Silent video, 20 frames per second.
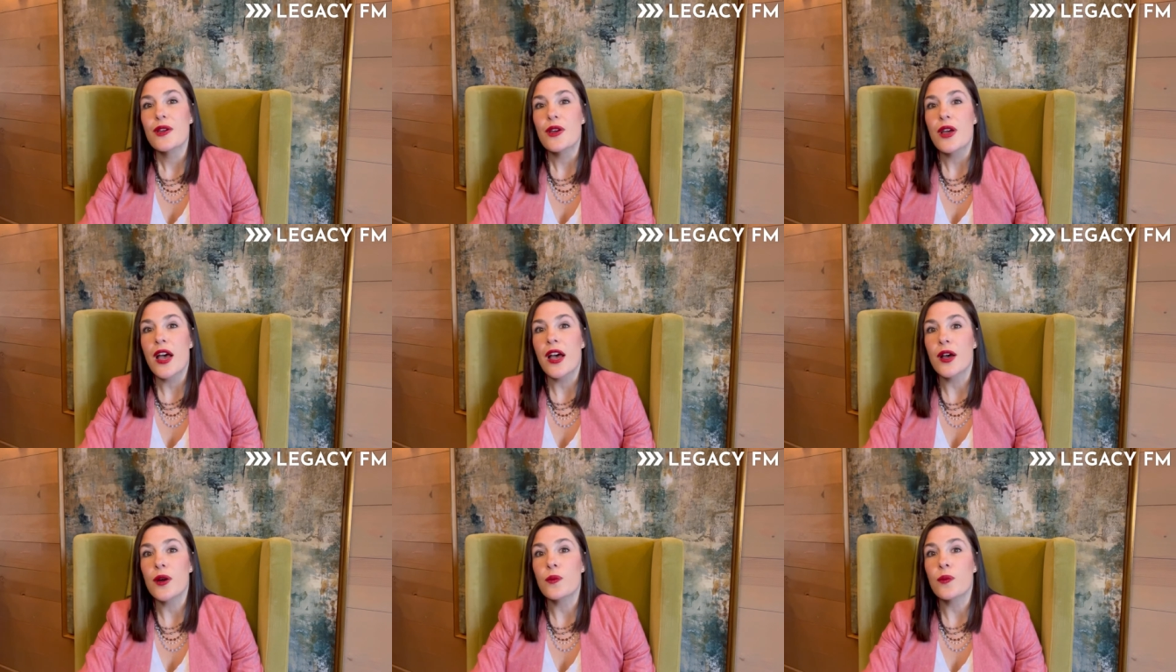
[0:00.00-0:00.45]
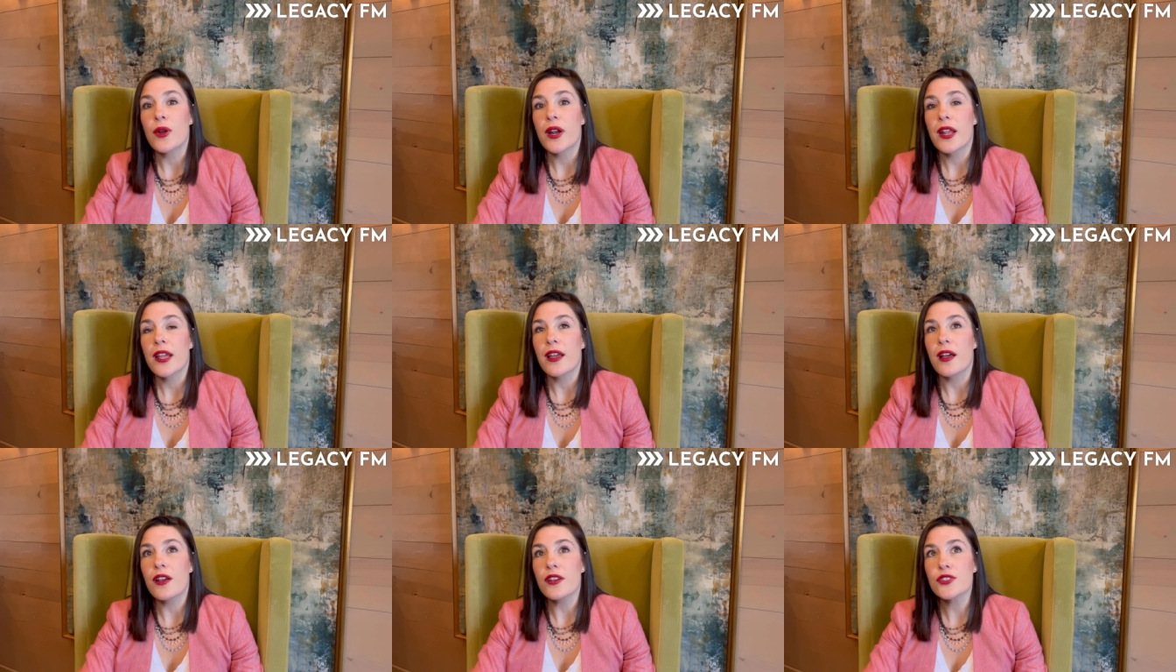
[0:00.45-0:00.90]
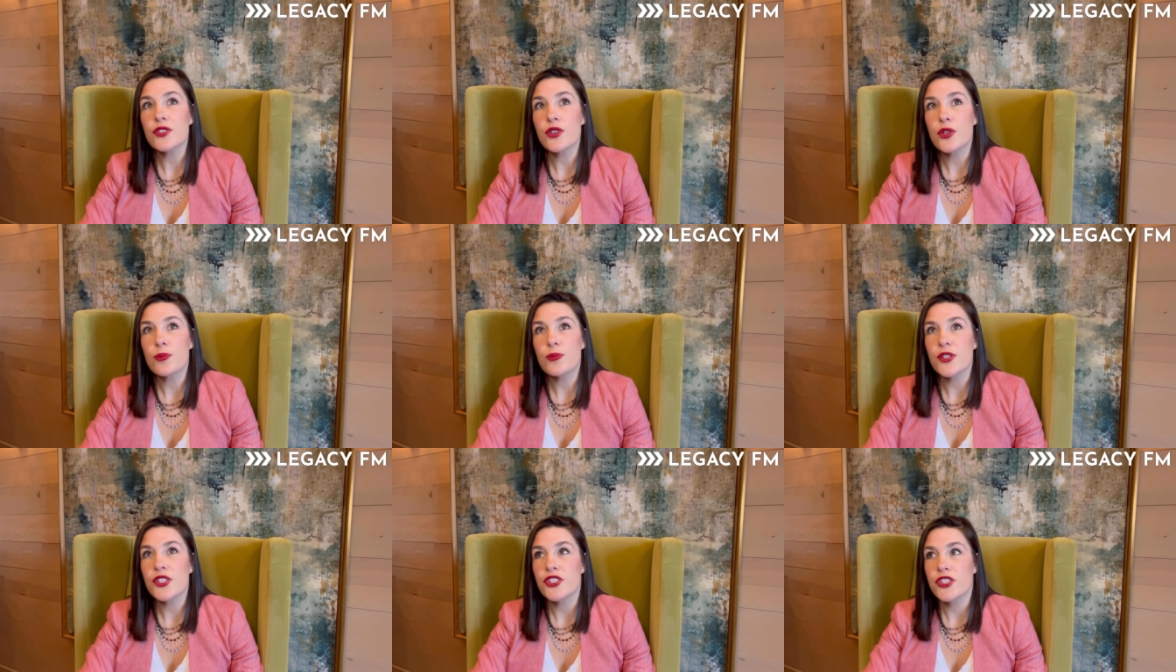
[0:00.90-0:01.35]
Uh, what I also
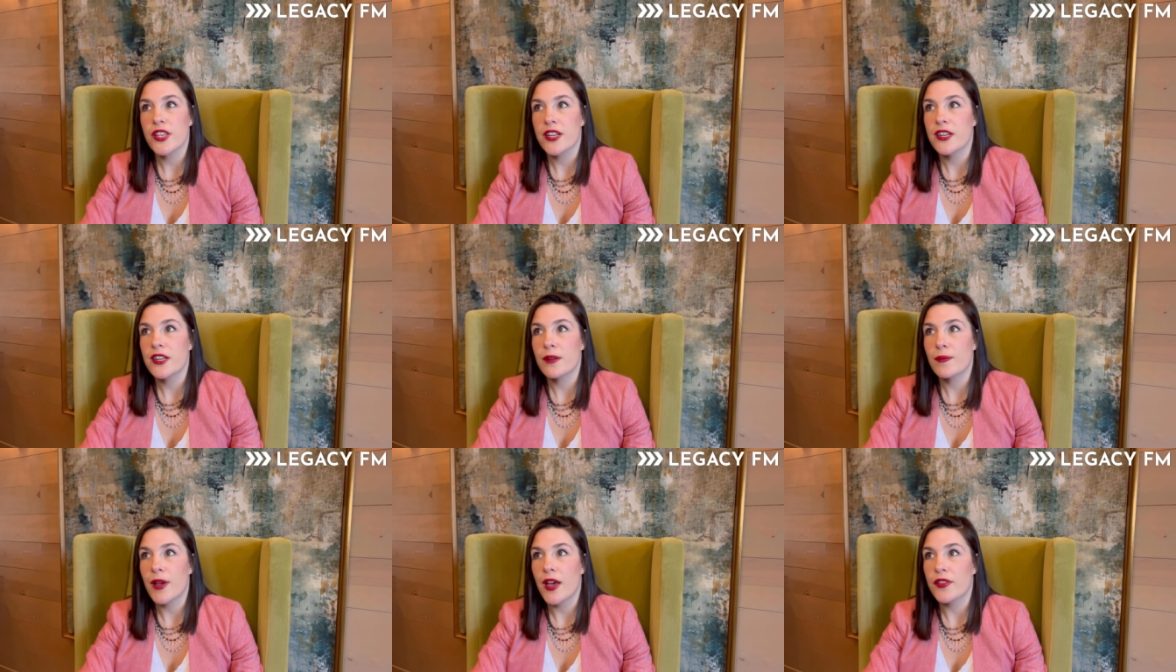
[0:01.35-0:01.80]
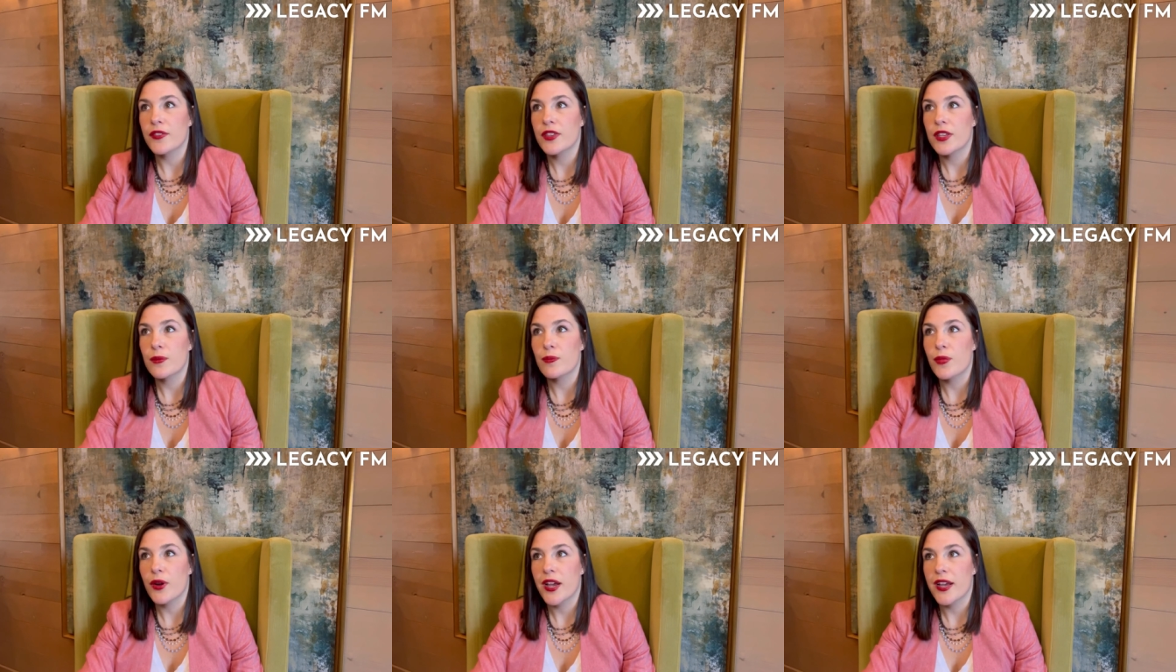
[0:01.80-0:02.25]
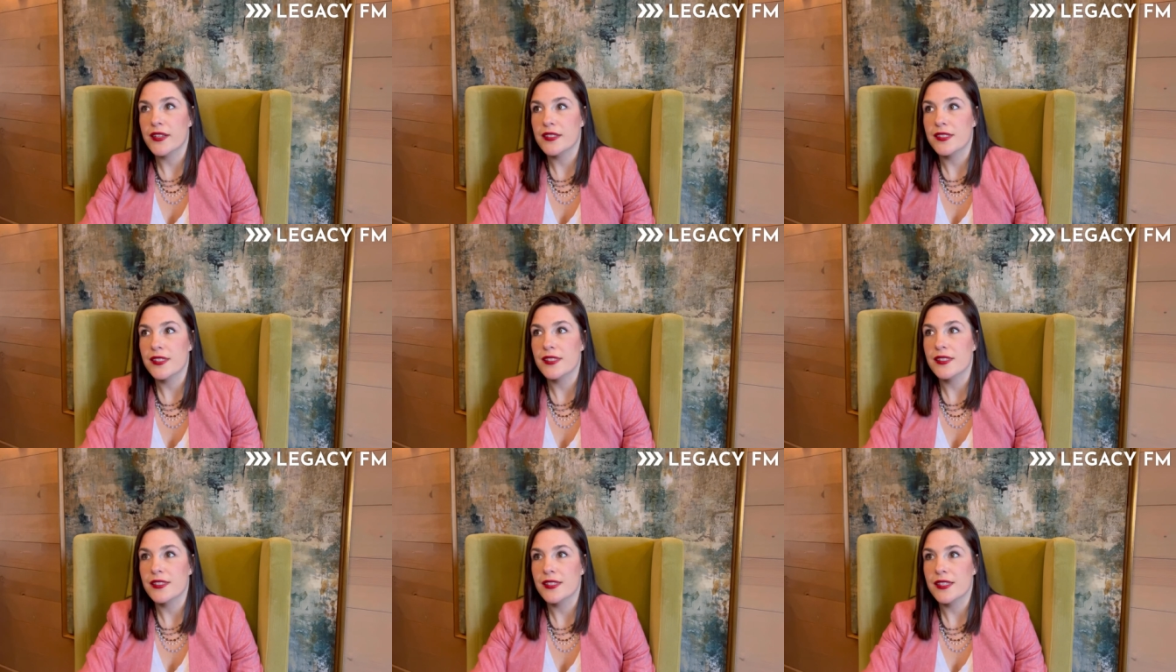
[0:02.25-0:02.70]
appreciated about the
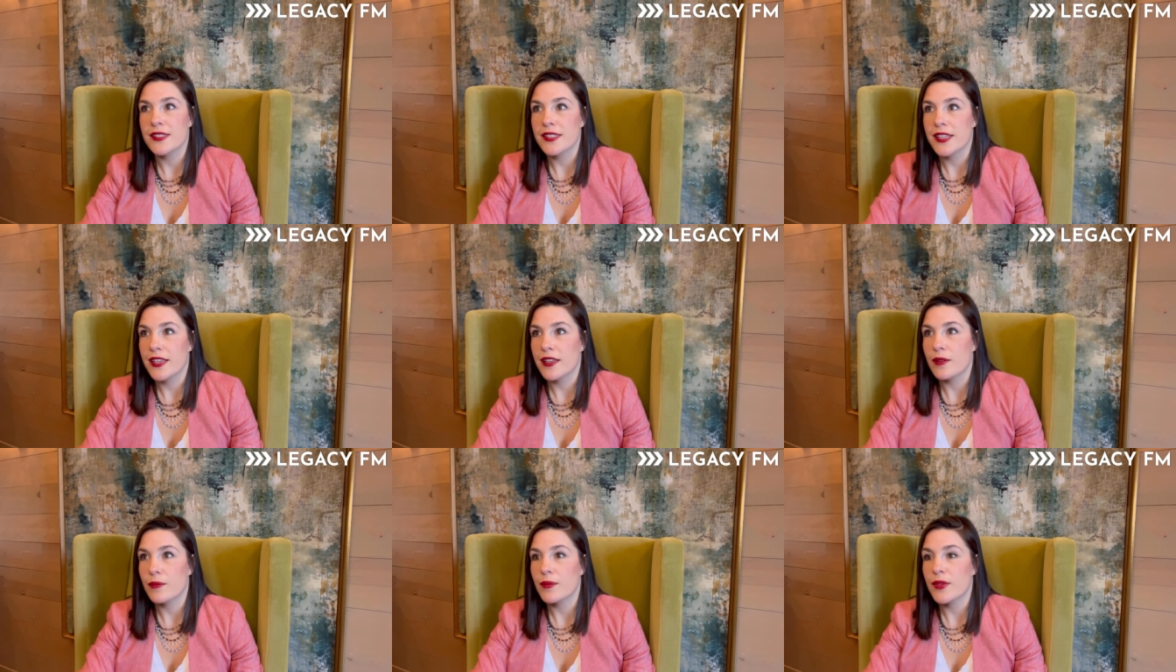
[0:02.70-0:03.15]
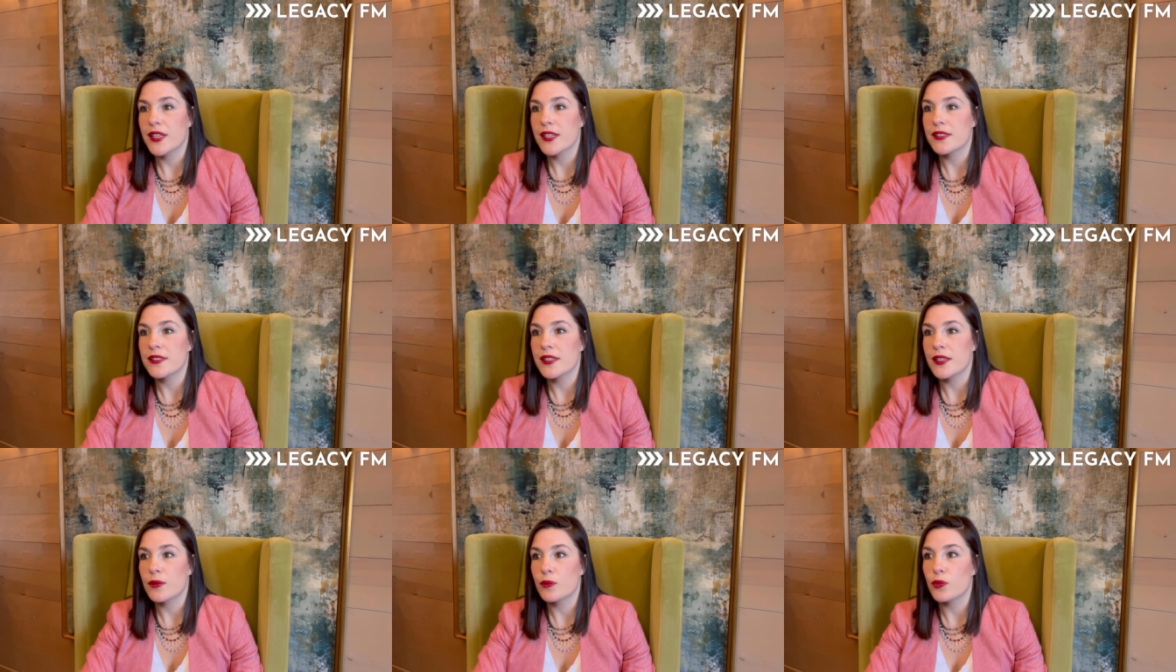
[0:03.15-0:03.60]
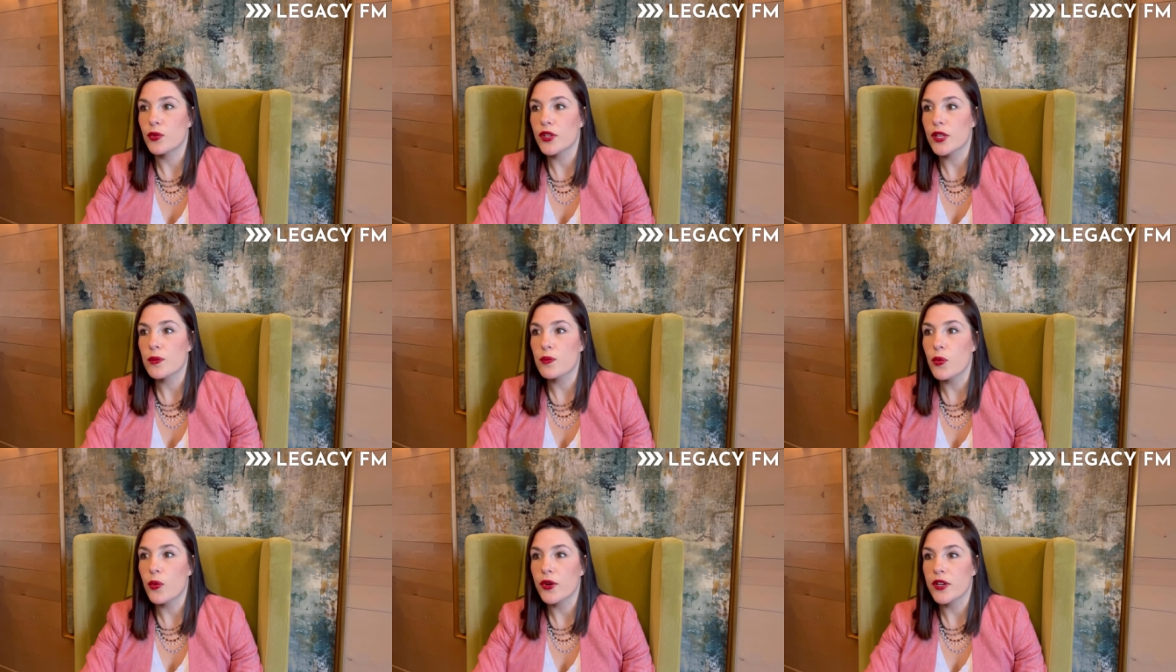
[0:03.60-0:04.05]
practice exam is it really
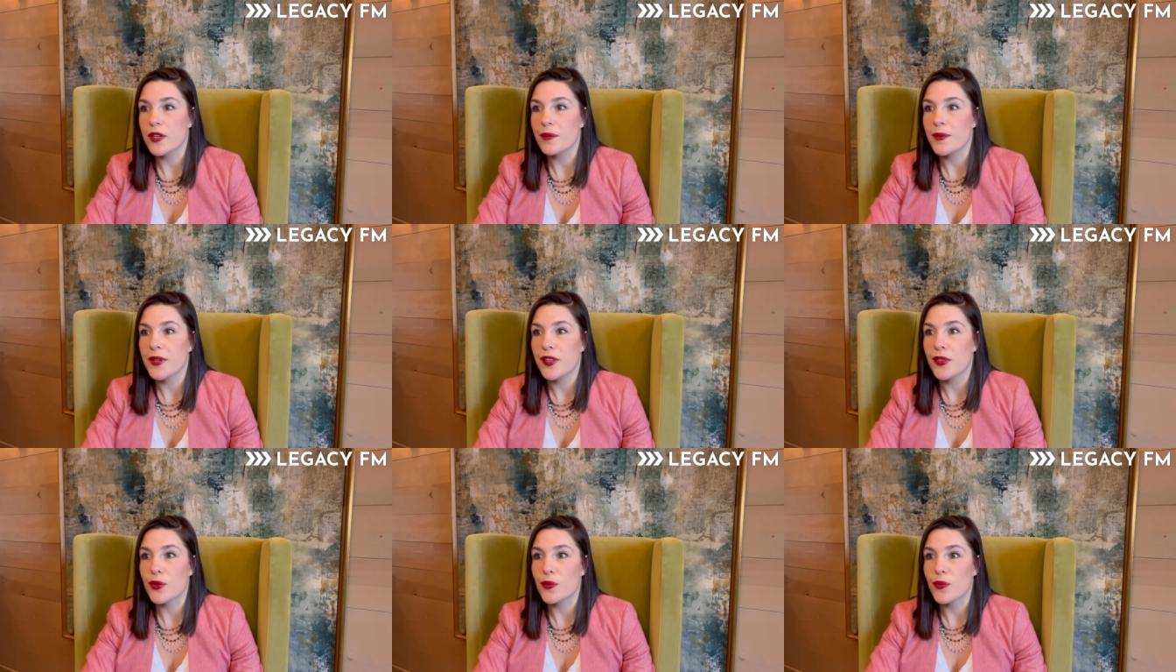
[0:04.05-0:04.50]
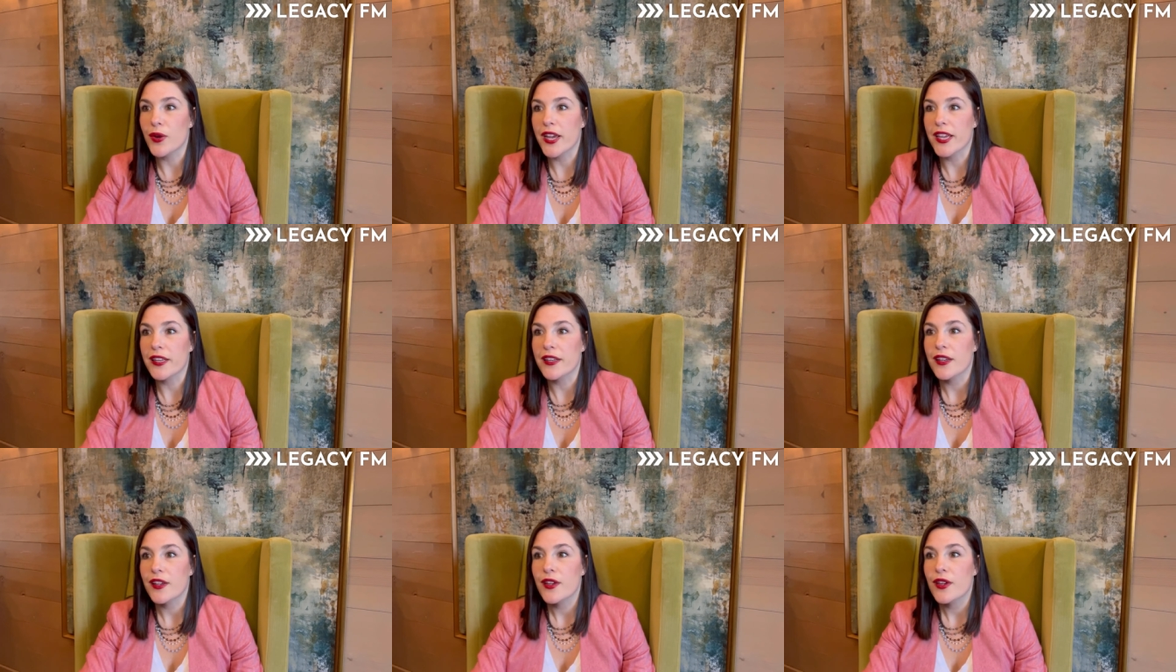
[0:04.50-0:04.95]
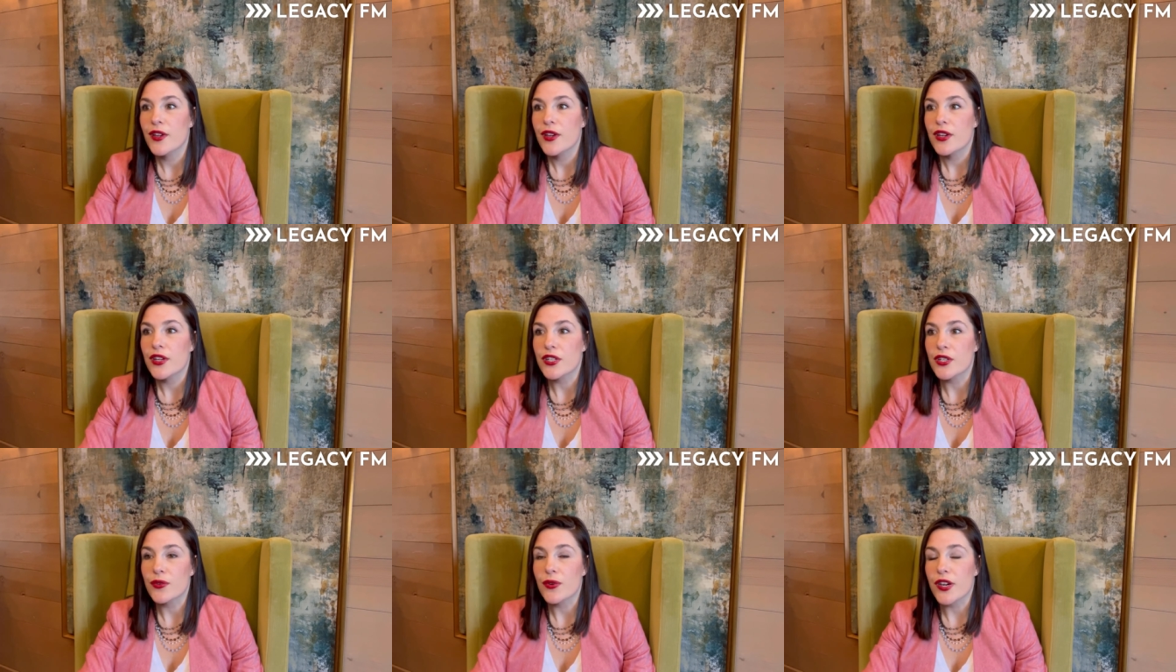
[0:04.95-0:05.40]
pointed me in the right
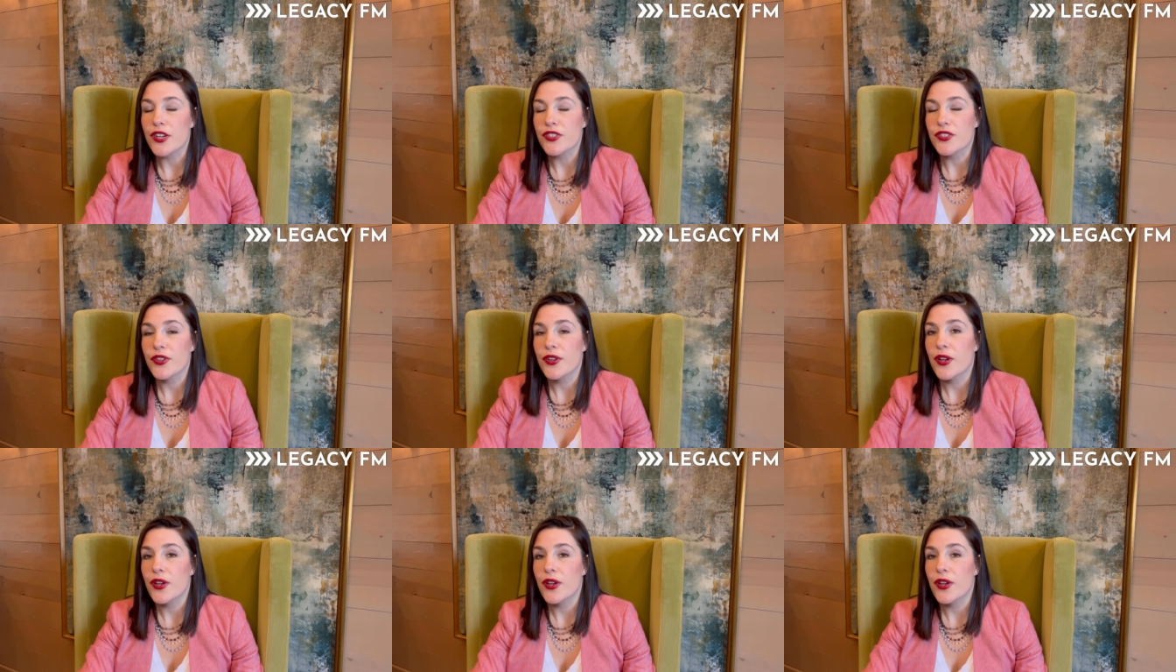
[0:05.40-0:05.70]
direction